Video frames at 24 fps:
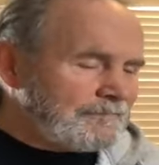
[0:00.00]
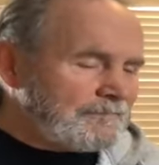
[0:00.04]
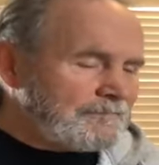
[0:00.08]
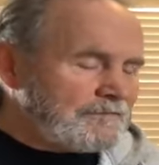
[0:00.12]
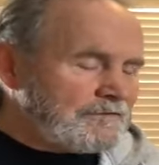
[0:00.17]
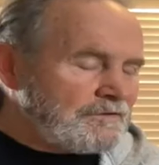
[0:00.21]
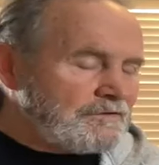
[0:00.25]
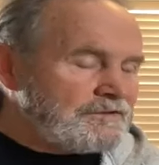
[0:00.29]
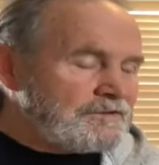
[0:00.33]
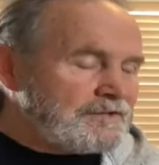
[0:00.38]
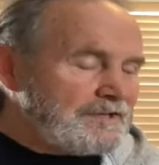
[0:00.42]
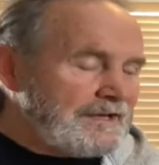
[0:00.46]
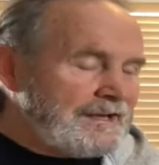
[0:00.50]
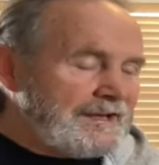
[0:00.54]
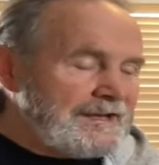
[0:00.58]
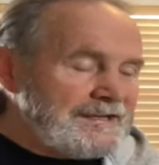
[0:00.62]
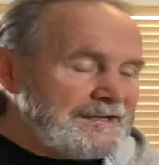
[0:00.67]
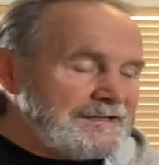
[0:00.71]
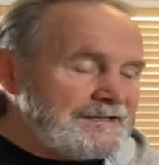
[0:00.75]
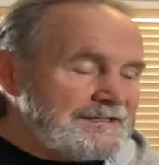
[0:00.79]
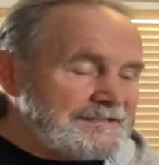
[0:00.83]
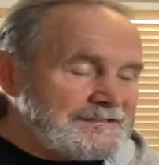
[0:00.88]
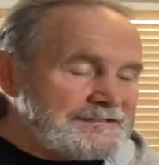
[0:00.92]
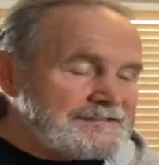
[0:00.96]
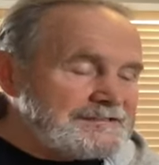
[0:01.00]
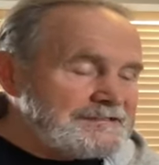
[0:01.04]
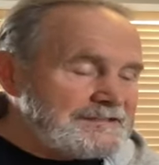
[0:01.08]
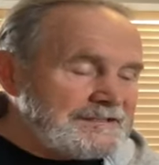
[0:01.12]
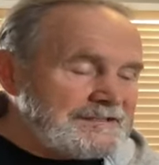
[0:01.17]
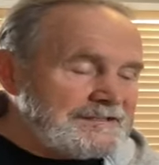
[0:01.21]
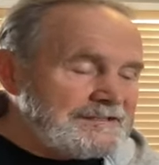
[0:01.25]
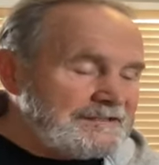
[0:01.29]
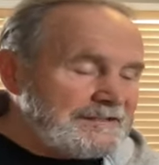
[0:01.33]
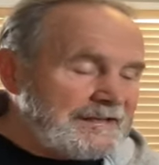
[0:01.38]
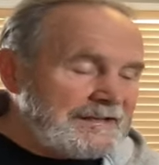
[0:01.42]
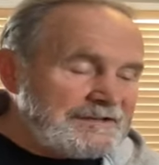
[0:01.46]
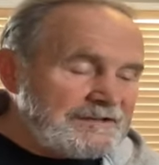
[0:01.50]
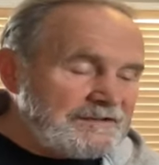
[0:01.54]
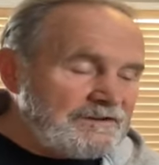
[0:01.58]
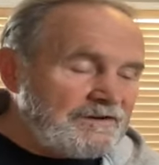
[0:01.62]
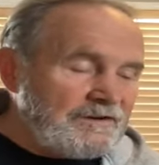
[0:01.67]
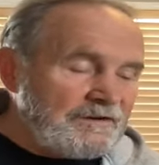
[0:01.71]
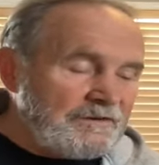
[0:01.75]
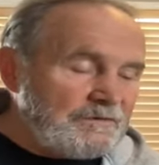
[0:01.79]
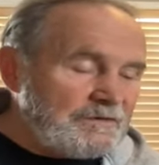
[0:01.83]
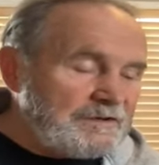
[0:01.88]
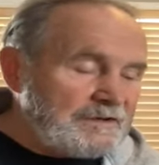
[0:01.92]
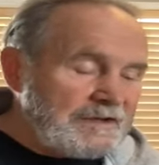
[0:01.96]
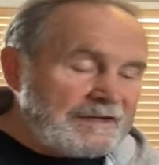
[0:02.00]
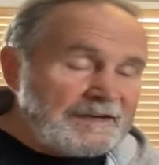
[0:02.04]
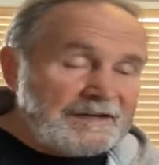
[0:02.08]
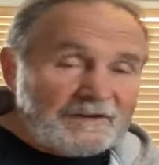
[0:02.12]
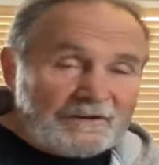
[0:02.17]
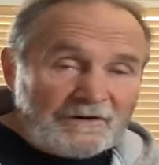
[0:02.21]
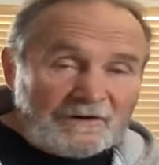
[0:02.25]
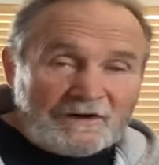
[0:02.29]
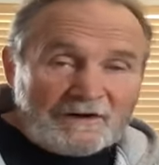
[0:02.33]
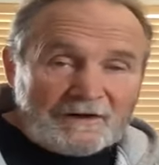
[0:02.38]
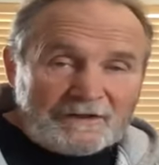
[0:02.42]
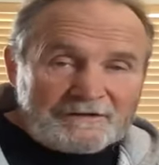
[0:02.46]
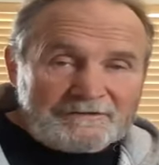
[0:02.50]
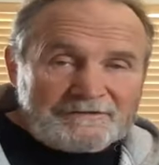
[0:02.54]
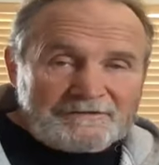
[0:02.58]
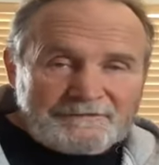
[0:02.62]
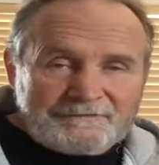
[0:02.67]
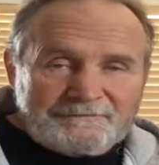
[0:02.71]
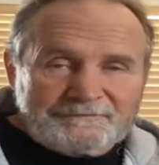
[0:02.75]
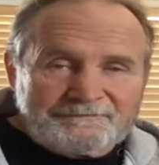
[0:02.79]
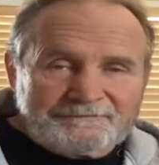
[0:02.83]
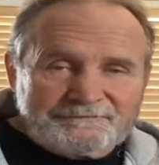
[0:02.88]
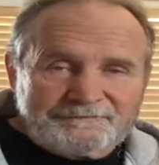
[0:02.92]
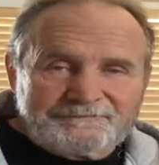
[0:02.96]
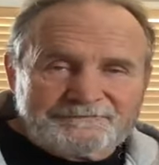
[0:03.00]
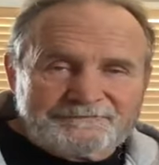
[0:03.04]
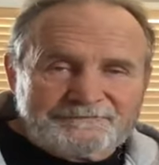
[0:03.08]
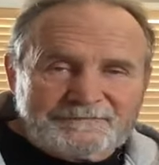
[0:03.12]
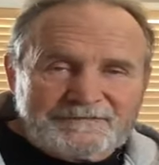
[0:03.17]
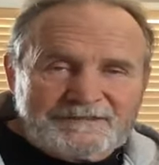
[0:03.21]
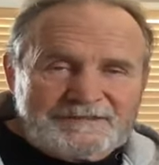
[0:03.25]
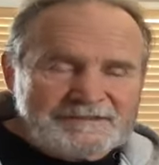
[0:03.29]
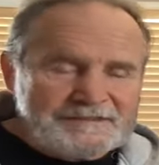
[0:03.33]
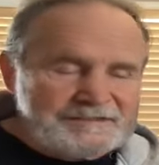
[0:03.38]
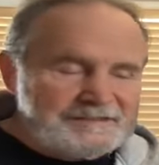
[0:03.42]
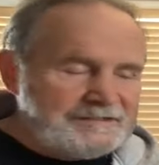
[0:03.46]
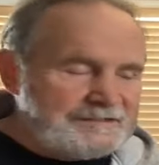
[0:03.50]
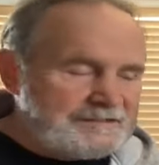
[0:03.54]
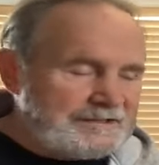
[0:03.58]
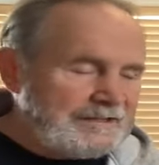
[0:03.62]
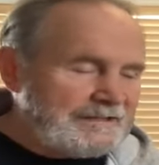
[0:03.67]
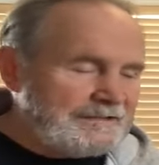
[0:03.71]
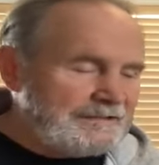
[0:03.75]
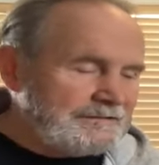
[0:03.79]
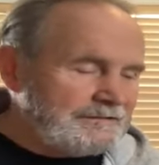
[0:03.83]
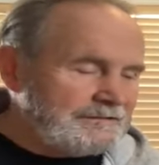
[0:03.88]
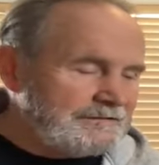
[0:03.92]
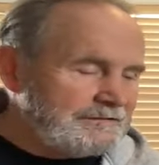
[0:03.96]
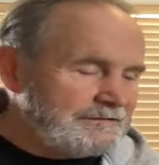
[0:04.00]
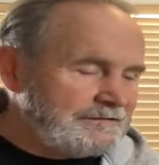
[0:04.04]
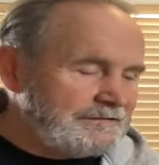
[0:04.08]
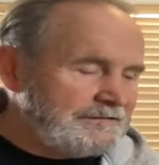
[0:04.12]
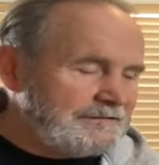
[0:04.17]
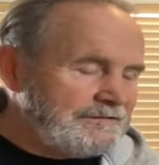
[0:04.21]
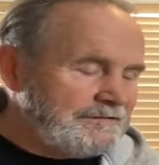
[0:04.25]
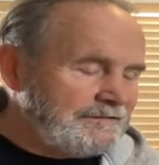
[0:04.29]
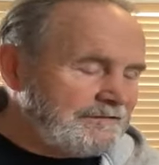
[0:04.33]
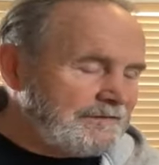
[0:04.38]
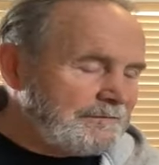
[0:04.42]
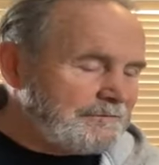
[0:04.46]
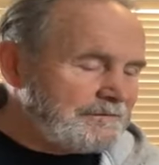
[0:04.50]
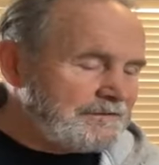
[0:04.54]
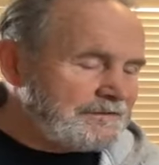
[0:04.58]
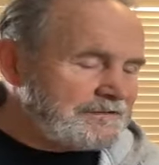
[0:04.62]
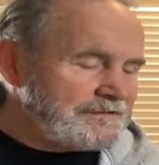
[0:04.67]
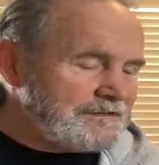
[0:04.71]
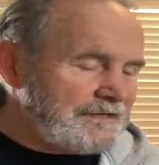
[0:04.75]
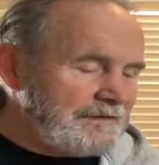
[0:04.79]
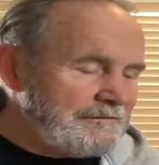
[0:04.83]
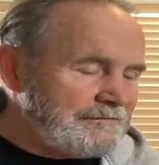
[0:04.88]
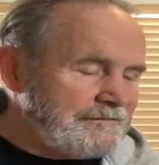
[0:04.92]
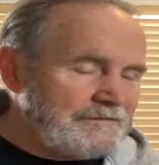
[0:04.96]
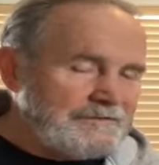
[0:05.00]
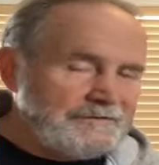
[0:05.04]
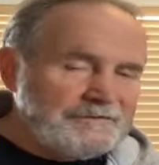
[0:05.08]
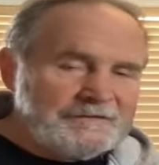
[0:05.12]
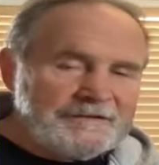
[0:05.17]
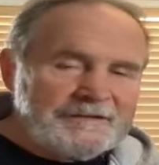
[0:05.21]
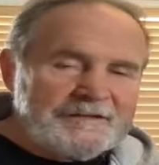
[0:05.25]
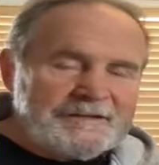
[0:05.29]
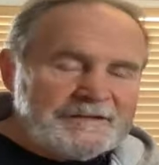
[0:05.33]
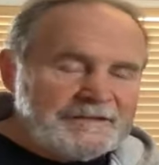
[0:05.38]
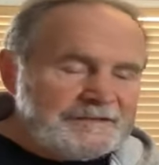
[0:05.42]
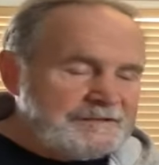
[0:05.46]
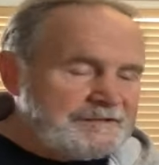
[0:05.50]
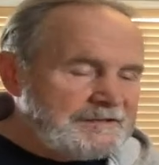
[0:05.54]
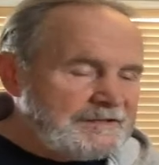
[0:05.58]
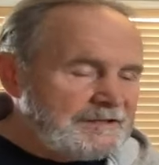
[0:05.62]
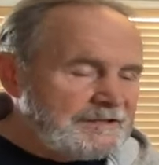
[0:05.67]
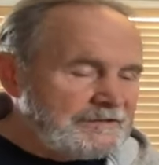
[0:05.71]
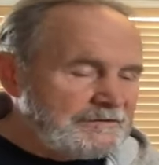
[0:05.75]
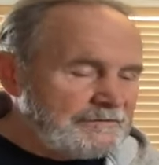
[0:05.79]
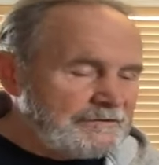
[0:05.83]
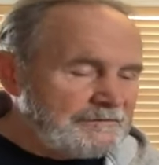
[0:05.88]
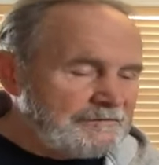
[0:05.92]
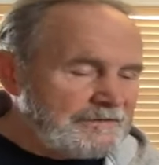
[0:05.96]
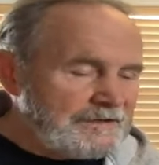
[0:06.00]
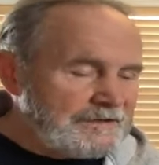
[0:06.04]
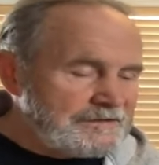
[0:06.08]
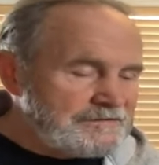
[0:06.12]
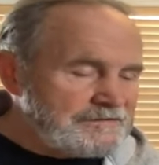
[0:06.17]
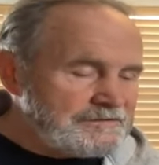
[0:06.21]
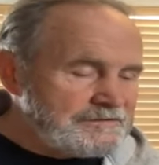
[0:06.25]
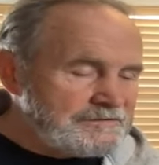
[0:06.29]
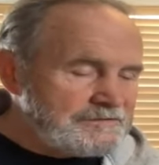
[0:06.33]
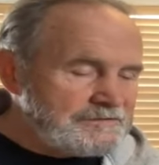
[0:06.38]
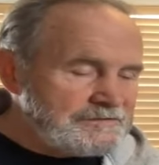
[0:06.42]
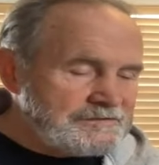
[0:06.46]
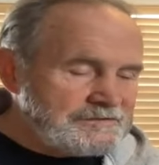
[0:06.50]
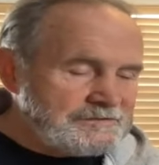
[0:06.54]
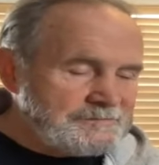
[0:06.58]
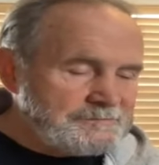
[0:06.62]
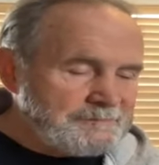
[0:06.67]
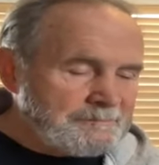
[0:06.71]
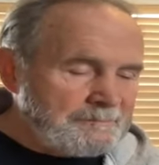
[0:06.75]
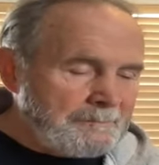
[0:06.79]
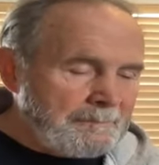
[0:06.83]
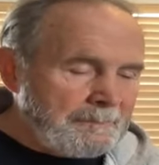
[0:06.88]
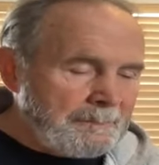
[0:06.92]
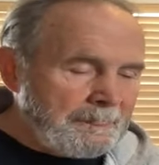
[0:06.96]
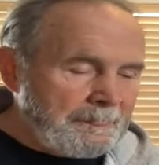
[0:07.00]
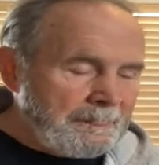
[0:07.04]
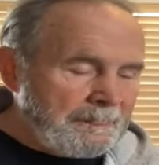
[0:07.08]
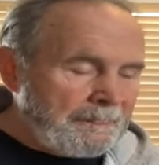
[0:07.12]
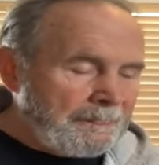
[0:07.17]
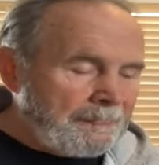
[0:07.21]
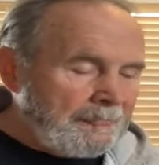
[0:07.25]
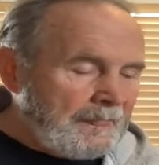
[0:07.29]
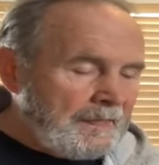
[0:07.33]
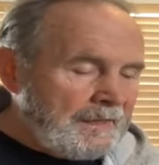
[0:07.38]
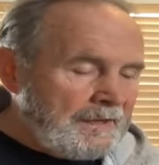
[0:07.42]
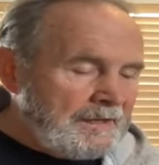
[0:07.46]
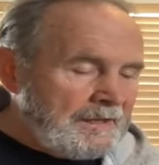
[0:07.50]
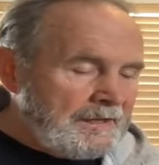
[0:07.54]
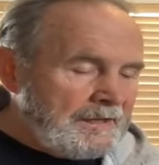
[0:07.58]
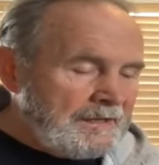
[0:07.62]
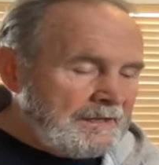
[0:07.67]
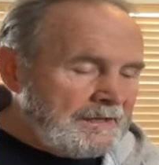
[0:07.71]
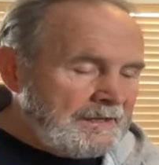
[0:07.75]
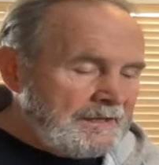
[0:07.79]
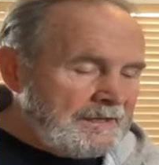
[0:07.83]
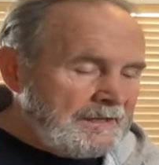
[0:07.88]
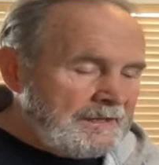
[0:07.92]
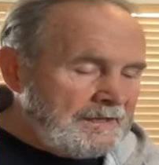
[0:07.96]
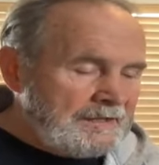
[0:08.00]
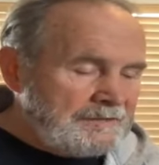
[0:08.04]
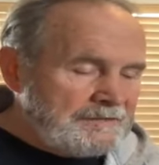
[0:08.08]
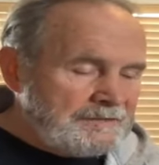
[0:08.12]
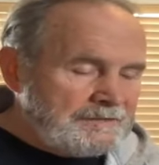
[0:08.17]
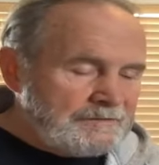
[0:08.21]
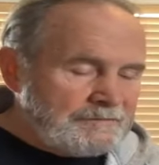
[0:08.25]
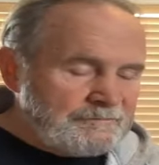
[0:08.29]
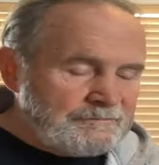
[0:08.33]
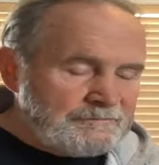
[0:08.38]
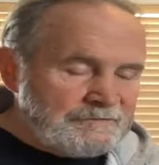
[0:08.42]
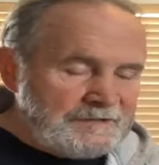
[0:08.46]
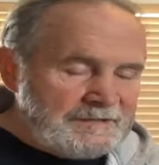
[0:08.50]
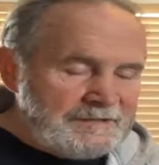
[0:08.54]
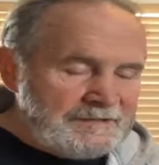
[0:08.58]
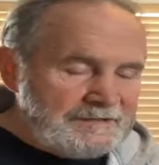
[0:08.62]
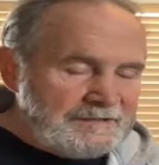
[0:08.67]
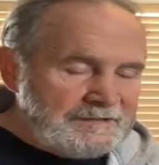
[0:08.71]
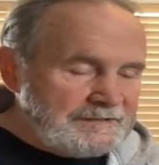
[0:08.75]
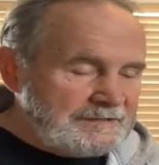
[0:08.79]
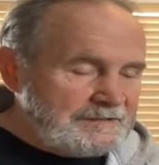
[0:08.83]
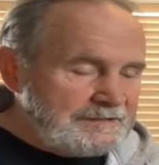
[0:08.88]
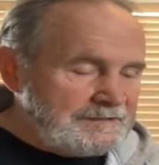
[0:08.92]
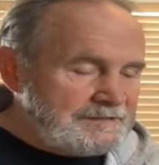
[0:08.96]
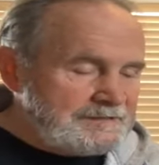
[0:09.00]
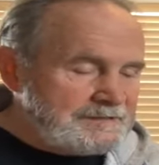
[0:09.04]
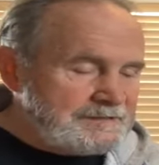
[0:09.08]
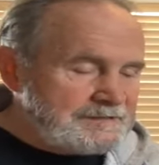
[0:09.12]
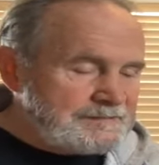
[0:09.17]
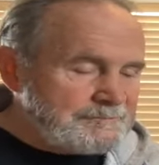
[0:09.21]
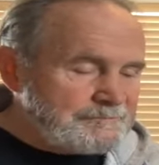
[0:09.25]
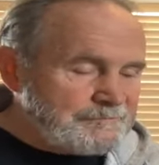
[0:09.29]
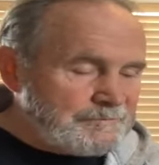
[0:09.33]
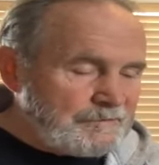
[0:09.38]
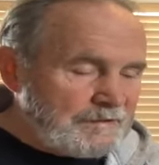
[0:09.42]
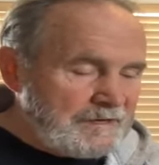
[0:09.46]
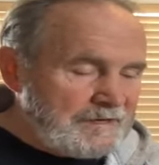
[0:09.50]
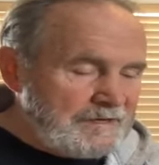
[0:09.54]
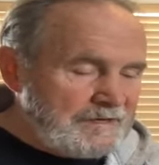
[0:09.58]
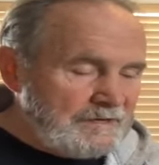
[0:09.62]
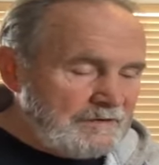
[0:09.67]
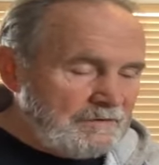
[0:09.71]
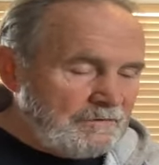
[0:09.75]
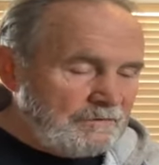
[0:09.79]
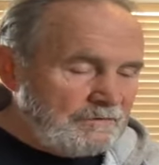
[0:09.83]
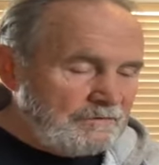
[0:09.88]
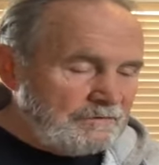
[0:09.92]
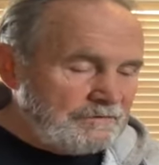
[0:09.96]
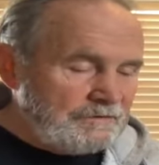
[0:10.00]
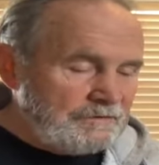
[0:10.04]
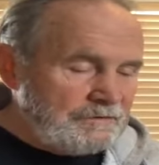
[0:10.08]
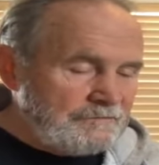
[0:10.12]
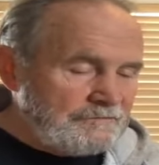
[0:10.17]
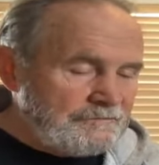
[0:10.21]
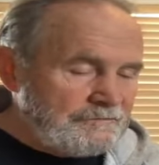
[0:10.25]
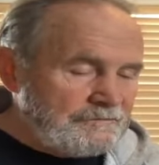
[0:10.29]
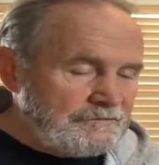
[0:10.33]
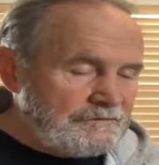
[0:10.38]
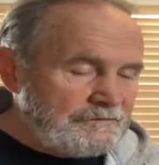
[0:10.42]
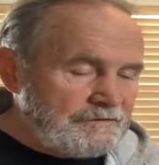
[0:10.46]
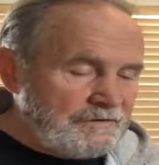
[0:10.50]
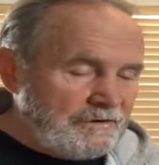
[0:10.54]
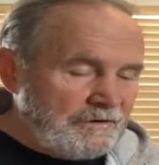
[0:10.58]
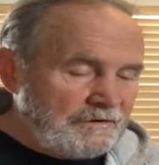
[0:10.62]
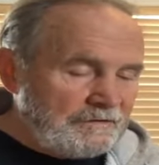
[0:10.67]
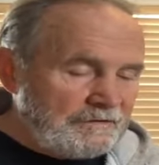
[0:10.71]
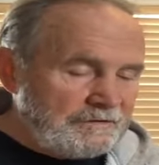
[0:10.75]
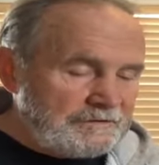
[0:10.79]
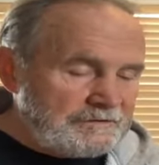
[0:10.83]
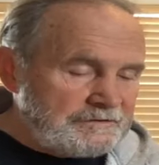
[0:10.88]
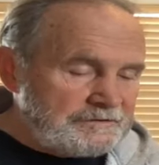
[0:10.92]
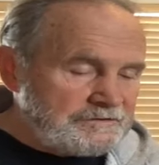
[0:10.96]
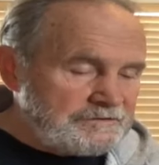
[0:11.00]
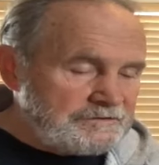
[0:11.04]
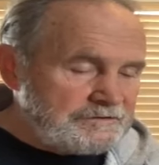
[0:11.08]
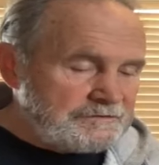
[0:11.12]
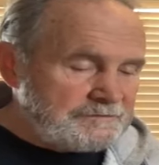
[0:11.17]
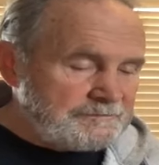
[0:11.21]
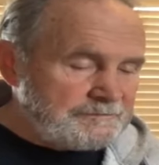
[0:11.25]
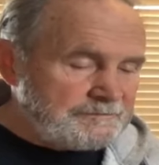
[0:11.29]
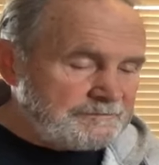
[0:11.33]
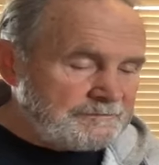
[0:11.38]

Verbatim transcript: So today it's Let Go and Let God is the title, November the 7th, Daily Reflections. And the reading is Praying Only for the Knowledge,